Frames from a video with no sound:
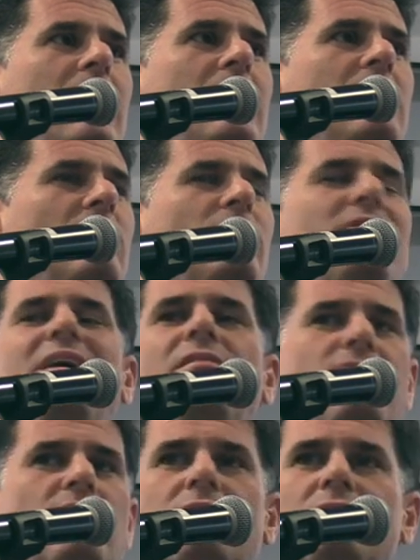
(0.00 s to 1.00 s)
and he'll
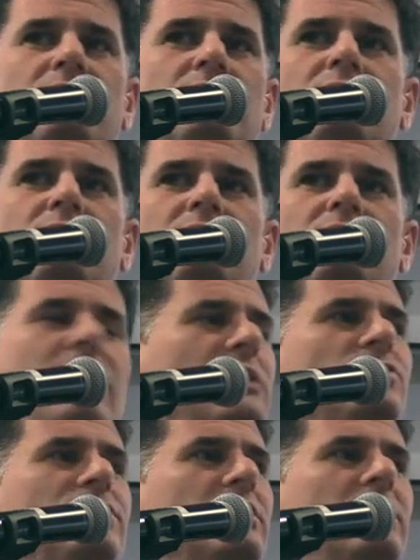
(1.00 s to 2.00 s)
never
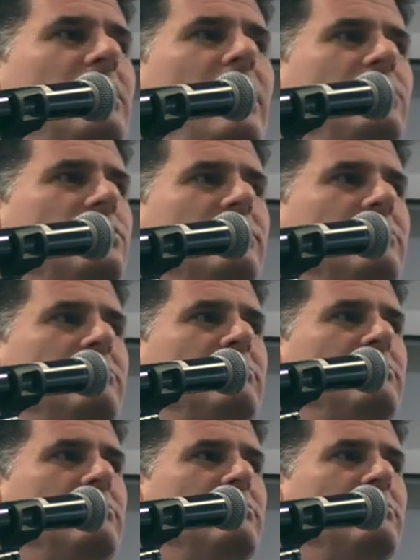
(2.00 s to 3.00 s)
mention a connection
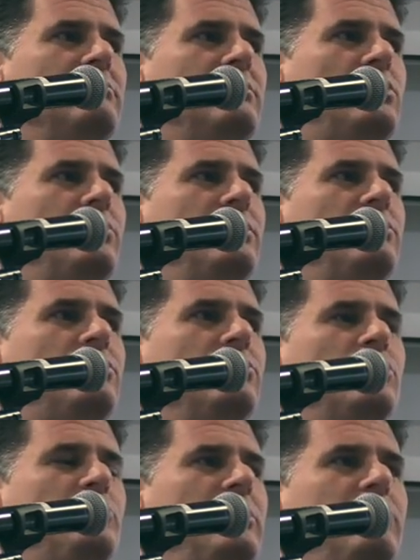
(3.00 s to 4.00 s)
between the
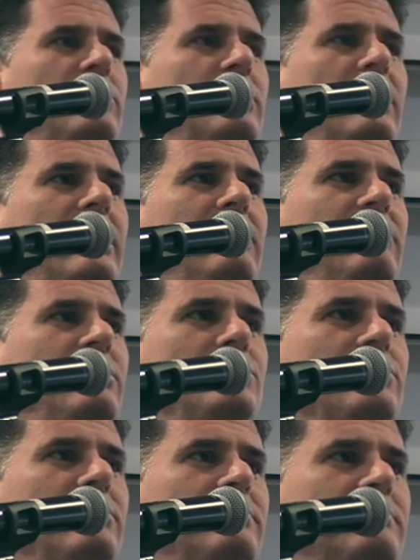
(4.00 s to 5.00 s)
Jewish people and the land of
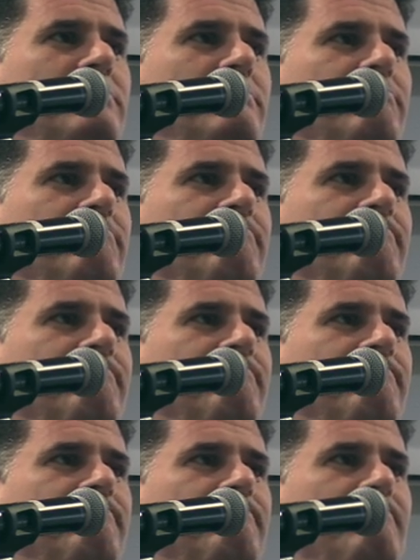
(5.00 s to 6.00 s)
Israel.
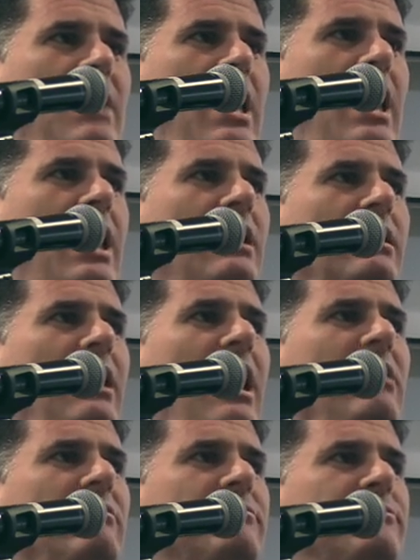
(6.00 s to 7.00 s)
And a
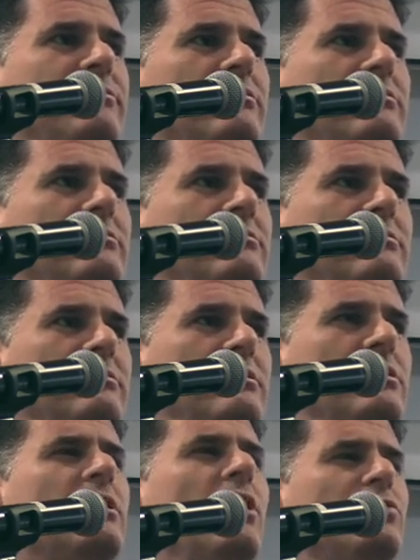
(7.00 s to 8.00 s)
lot of
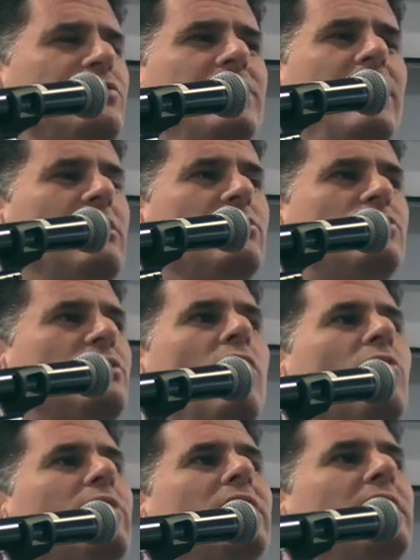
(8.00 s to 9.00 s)
the negotiators
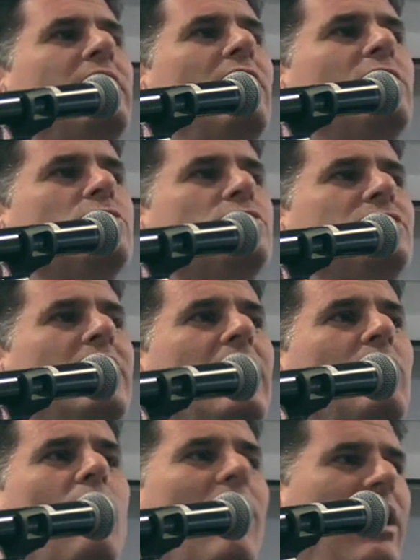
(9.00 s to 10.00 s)
don't really
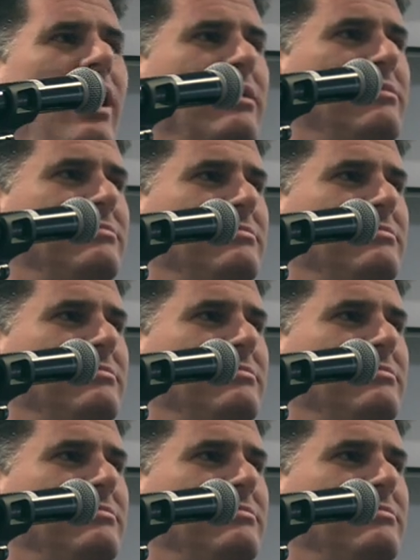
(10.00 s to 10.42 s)
understand why.